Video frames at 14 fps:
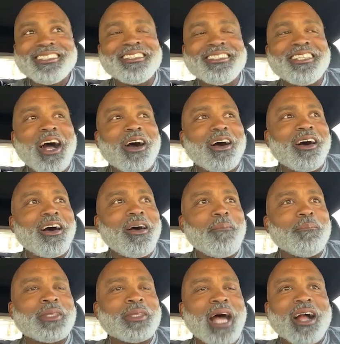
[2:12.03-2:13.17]
No,
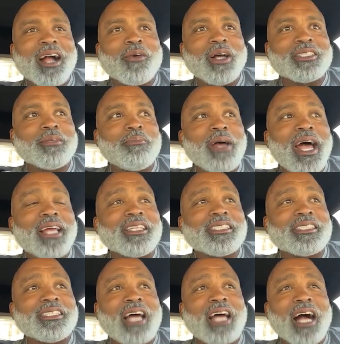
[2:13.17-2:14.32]
um, Doc wasn't bad.
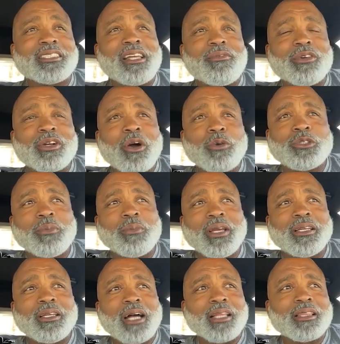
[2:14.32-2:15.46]
Listen, Doc's never coached
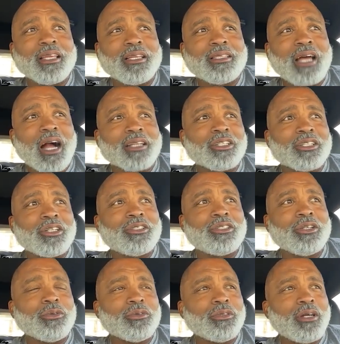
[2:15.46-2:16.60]
me. I think Doc's a good
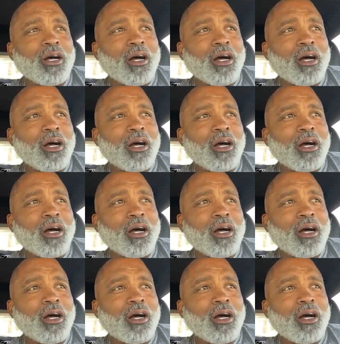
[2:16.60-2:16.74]
dude.